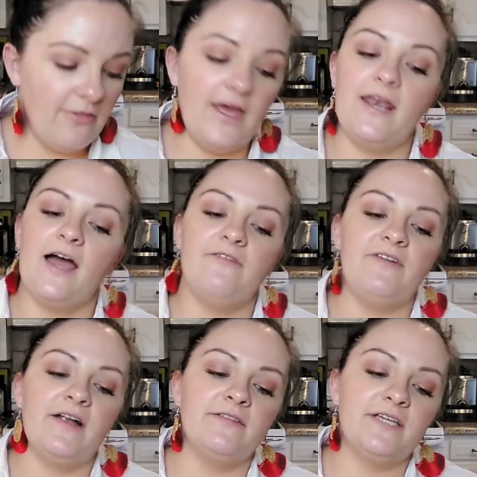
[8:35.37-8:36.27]
Then I
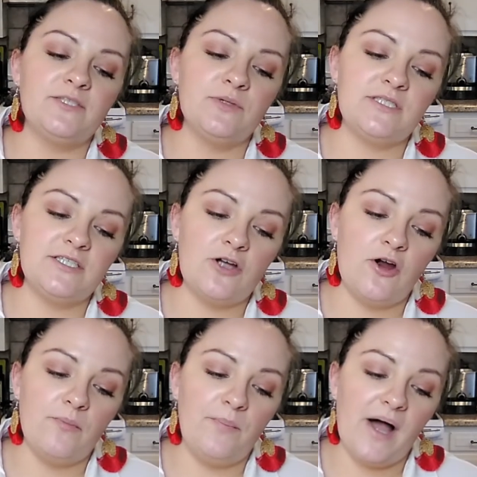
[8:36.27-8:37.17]
found these ones. These
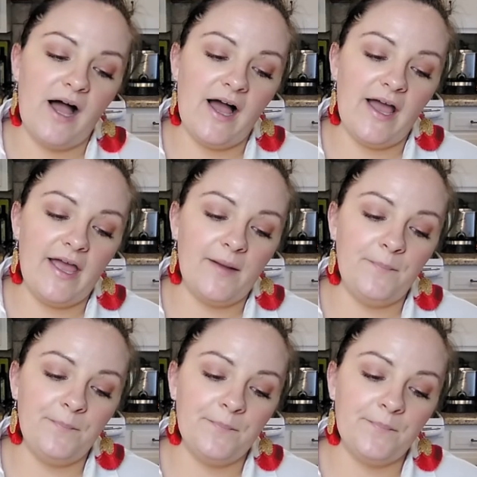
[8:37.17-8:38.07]
are by
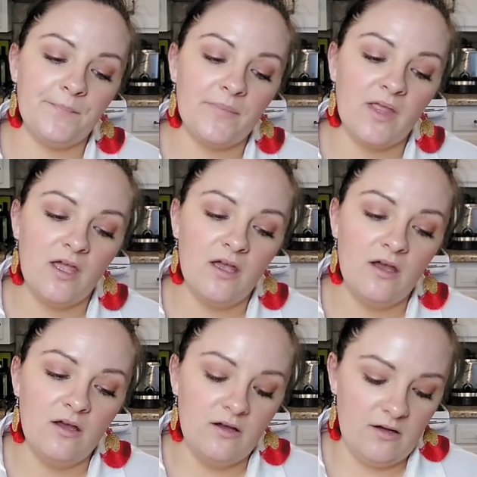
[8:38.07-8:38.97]

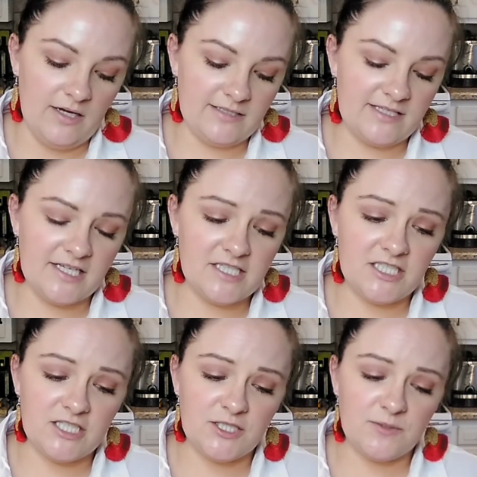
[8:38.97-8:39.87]
it
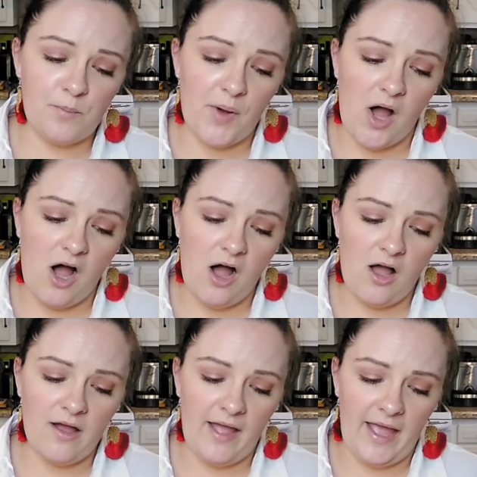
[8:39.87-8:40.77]
says
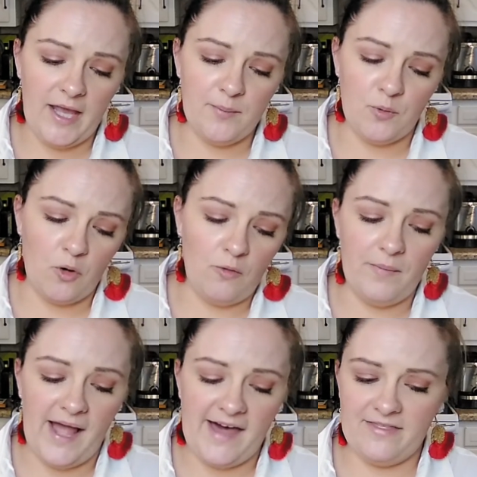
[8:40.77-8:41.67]
Spa April
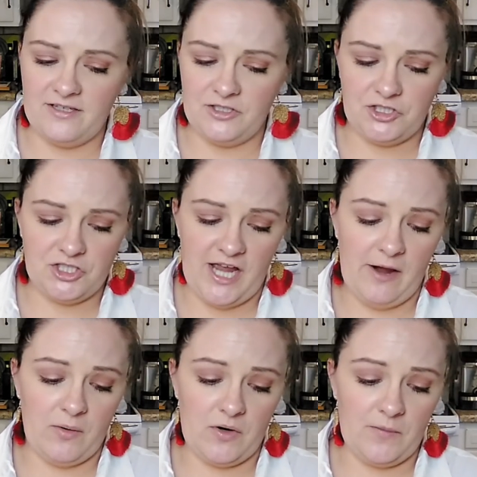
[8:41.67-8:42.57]
Bath and
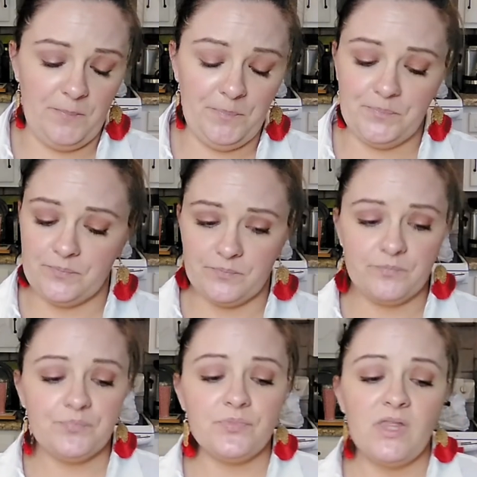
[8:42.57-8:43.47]
Shower.
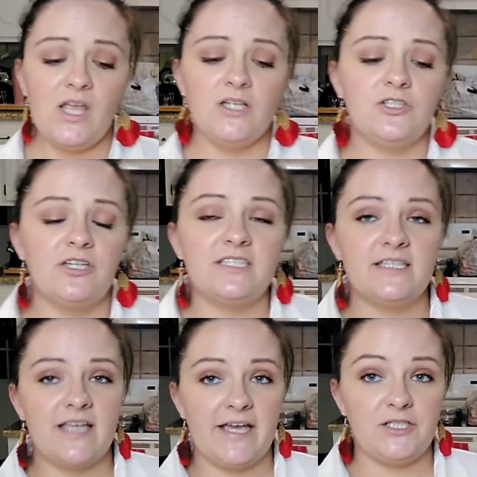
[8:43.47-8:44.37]
So this
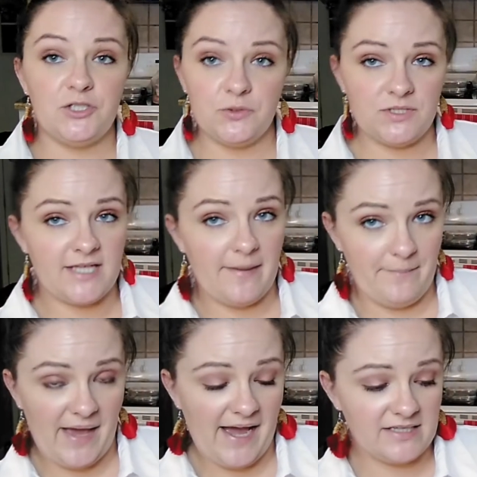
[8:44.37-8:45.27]
is a
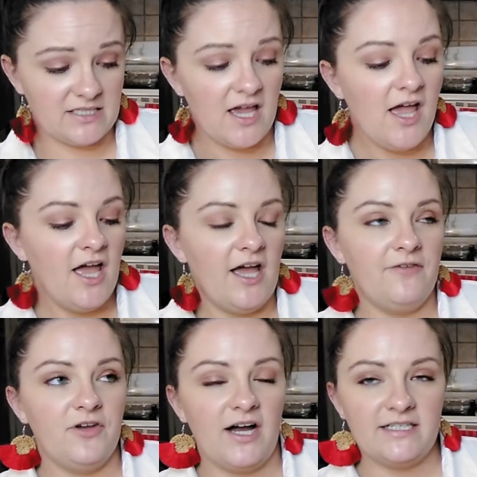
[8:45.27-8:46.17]
two-step mask.
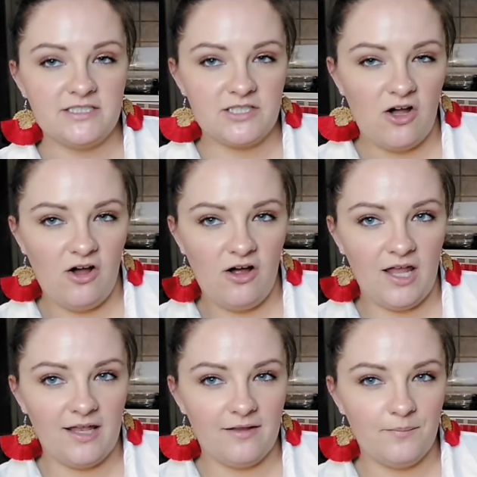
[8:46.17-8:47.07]
If you guys saw
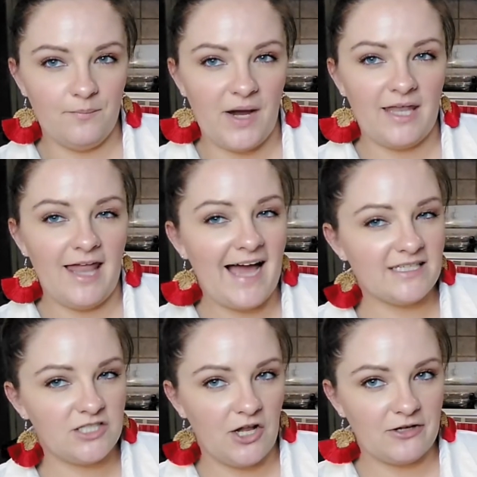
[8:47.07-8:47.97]
my
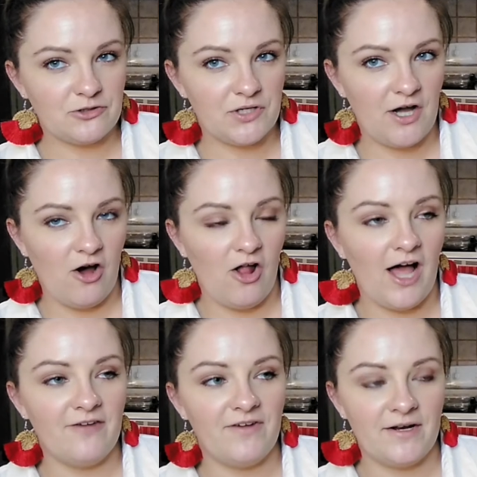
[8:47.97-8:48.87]
last Dollar Tree haul,
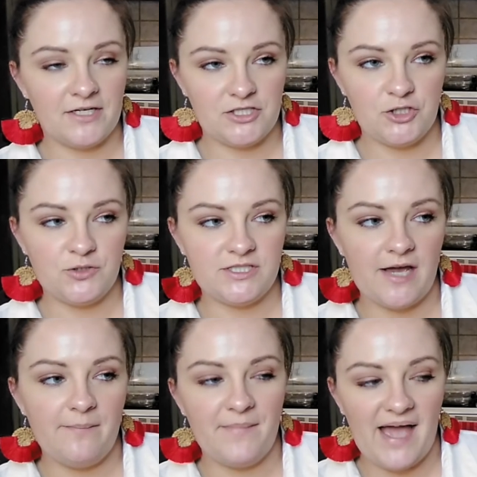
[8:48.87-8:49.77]
I found a
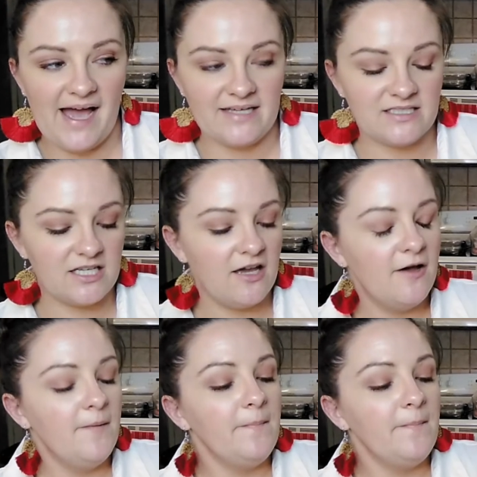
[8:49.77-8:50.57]
two-step mask,